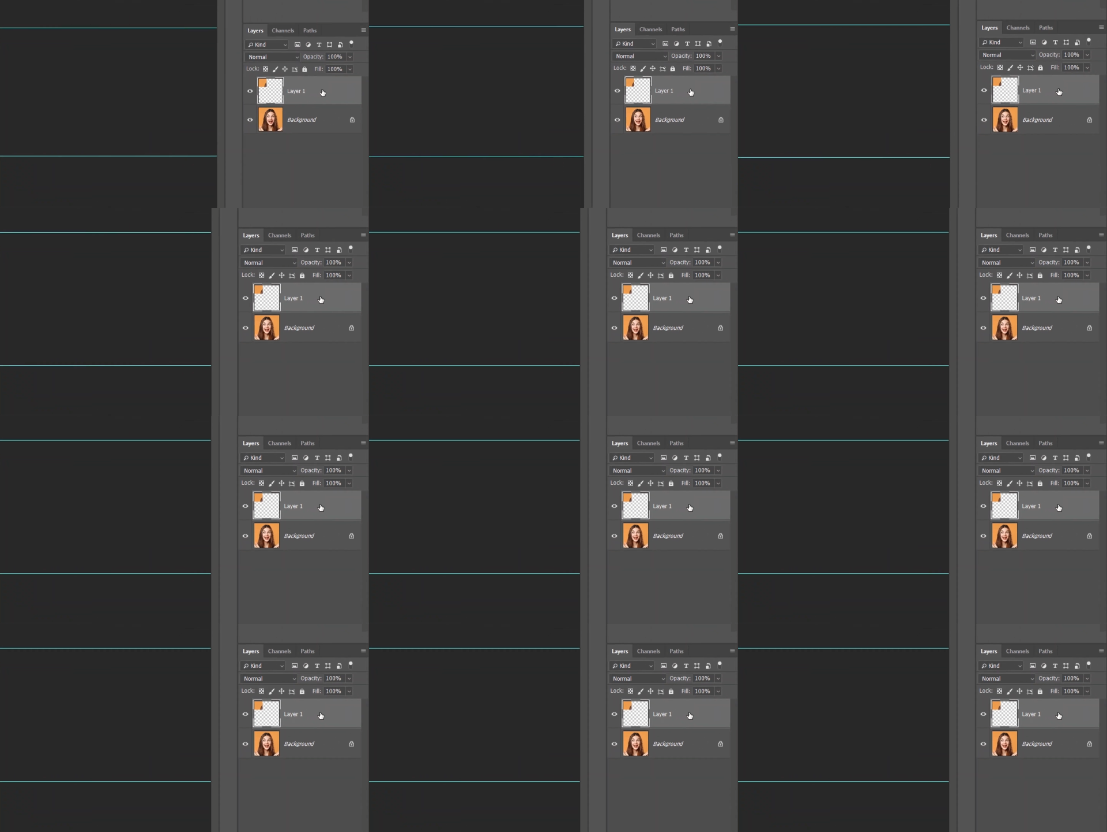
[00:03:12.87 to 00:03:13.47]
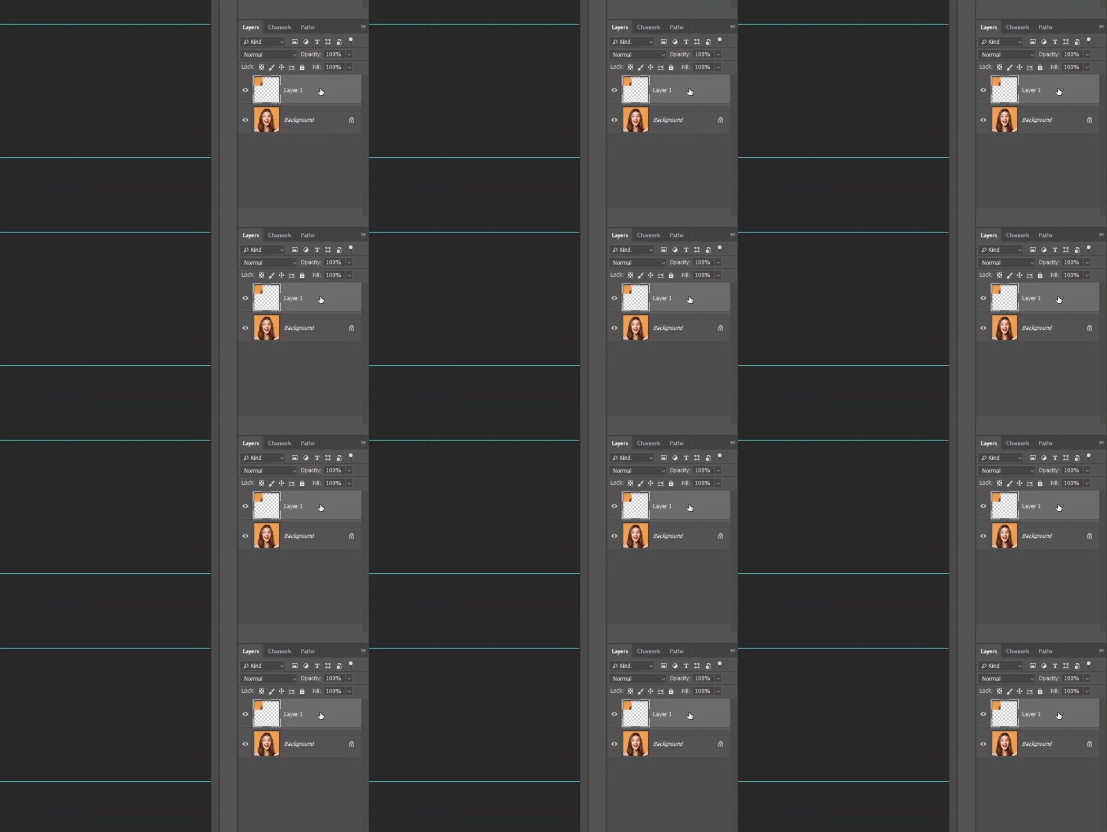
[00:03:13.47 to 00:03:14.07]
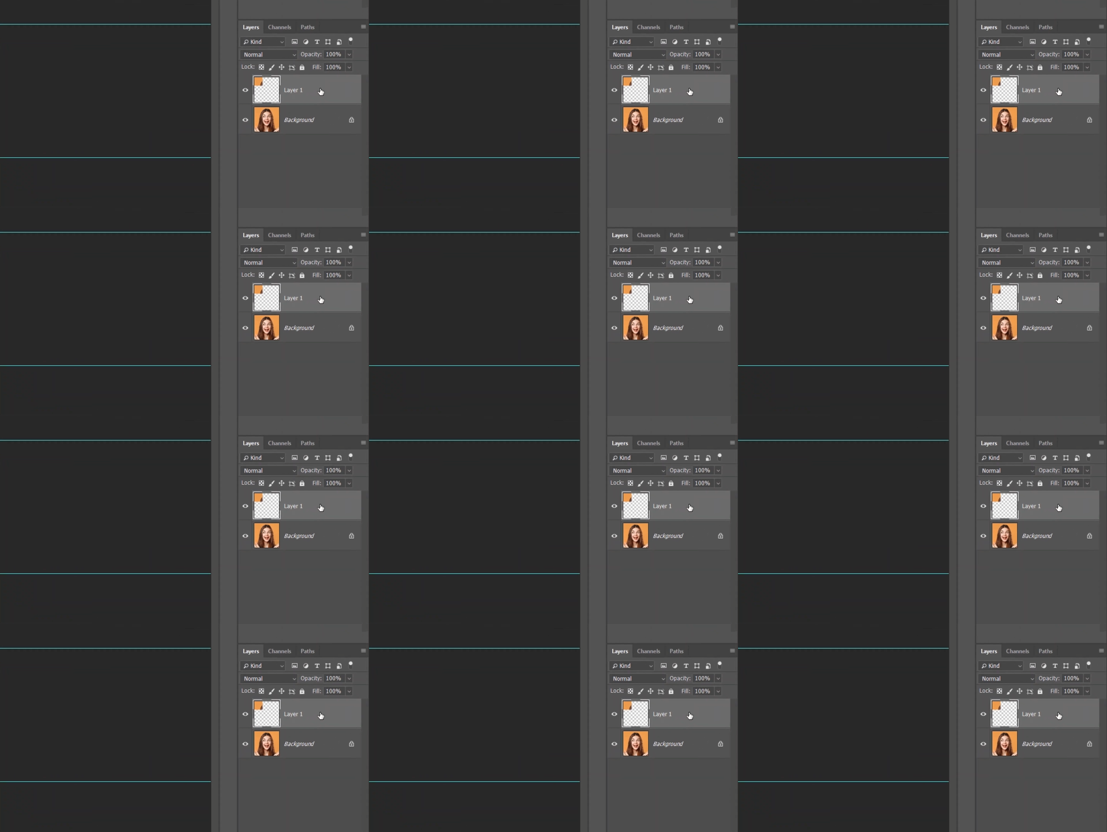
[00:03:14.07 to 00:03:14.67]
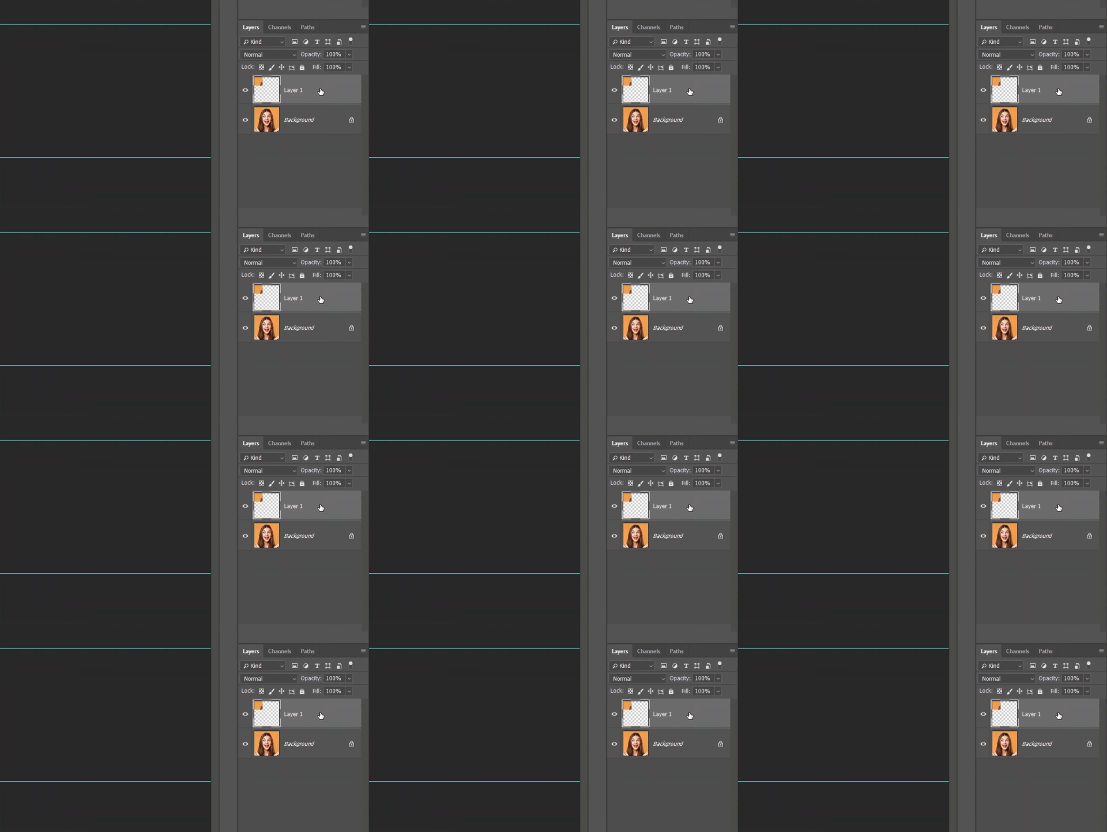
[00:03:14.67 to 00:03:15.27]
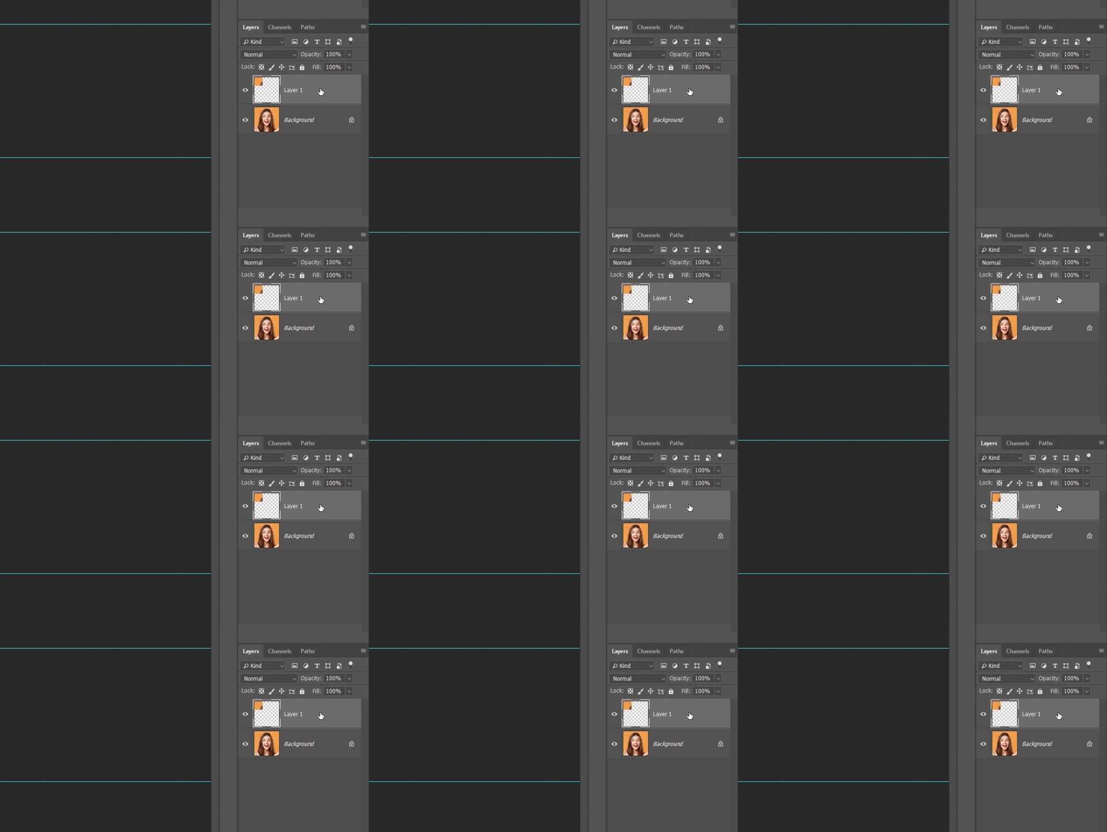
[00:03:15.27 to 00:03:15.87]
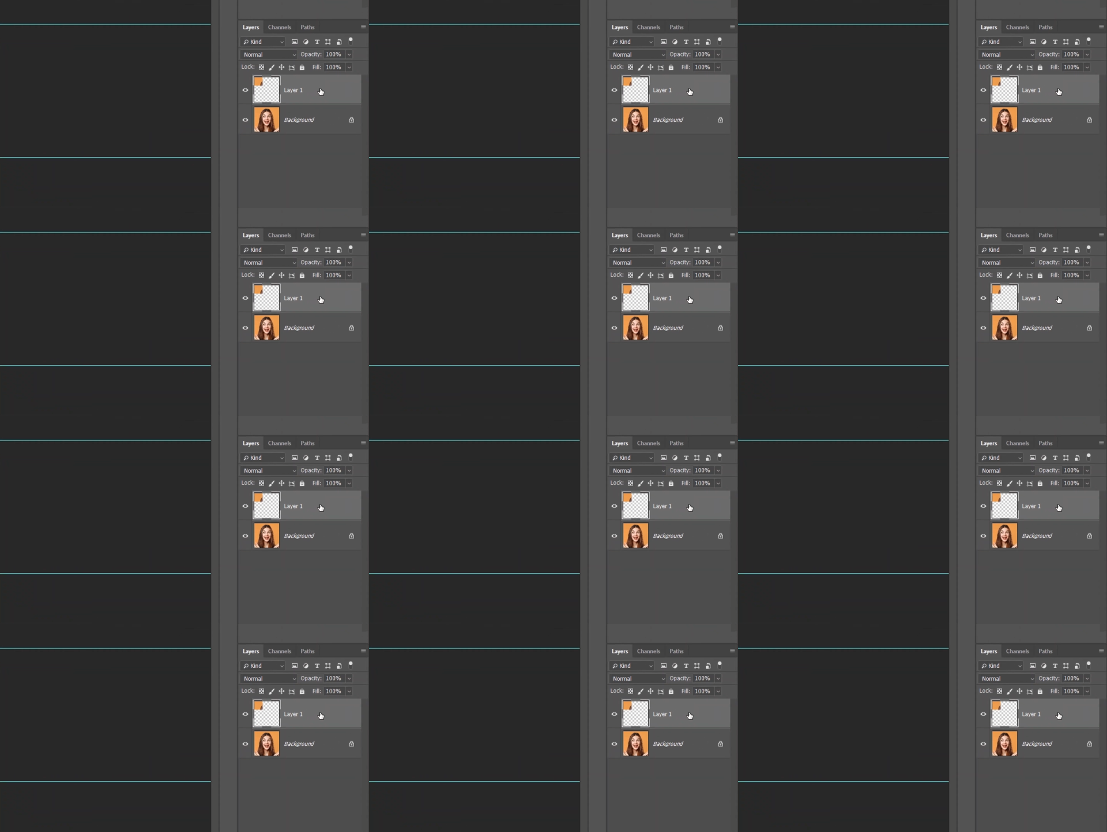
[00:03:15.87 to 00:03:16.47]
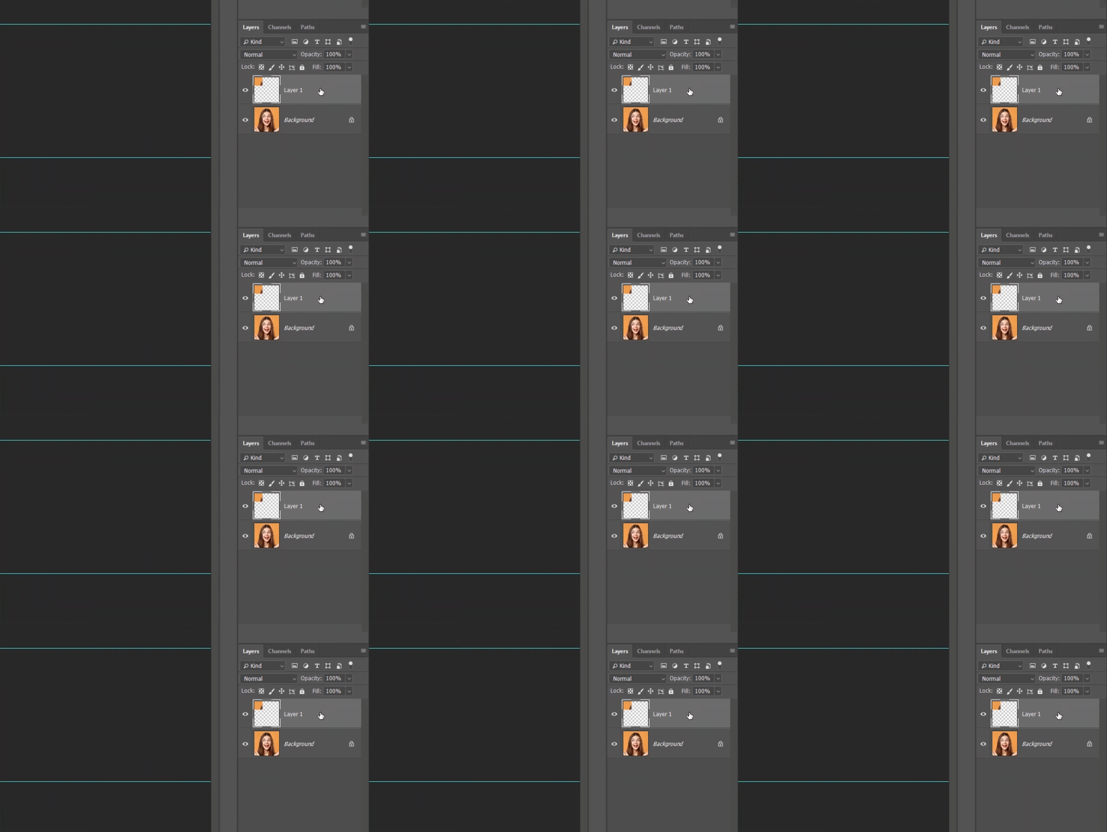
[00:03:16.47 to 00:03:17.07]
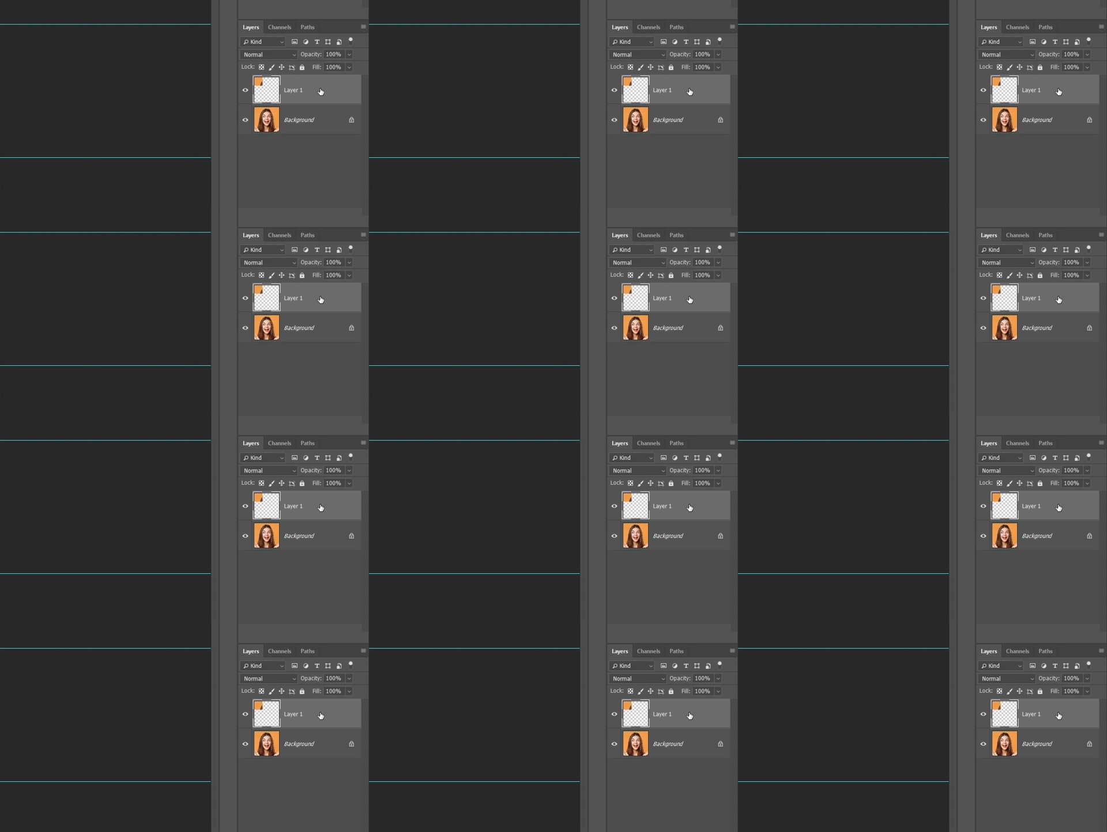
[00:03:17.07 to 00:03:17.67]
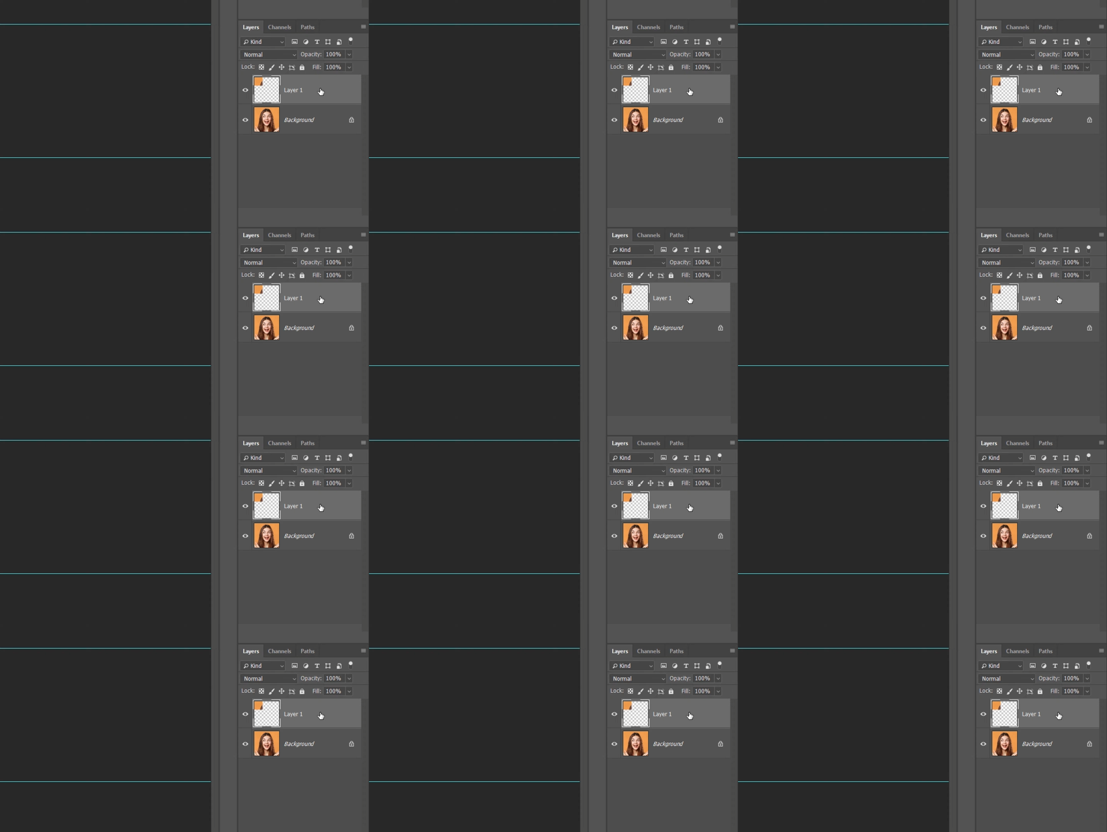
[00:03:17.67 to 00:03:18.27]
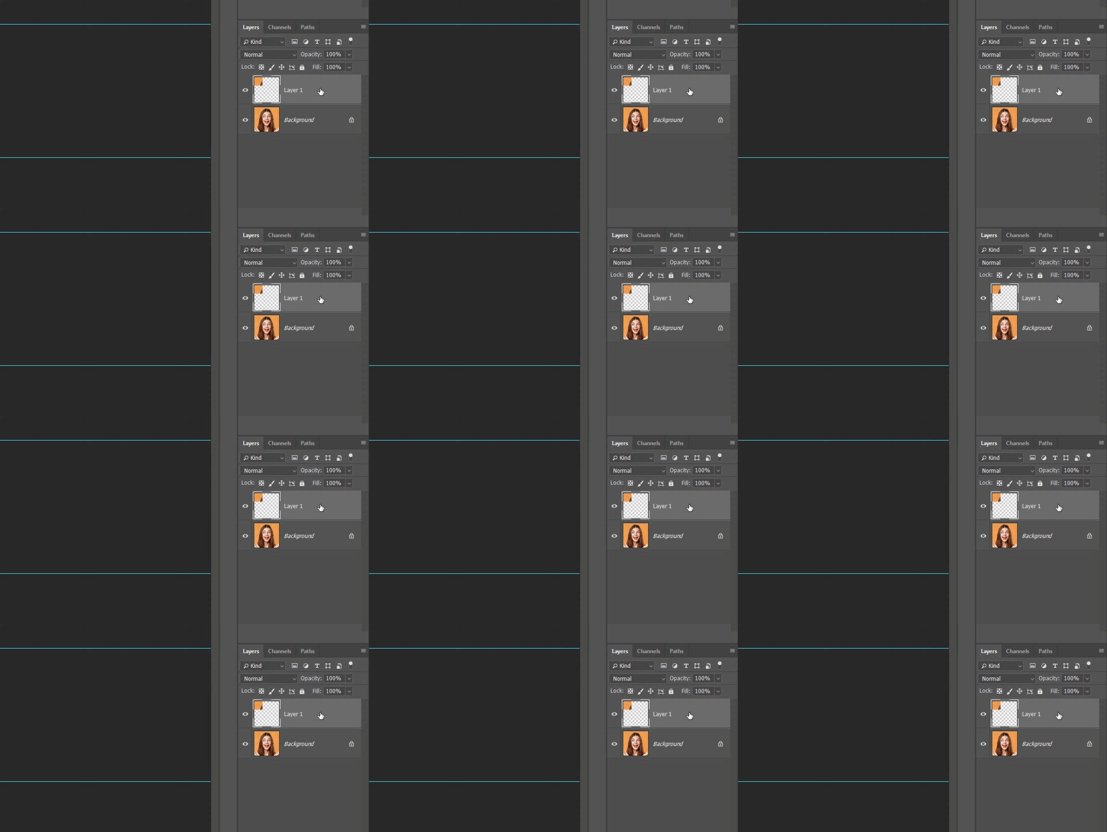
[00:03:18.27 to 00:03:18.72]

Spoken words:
(no speaker visible)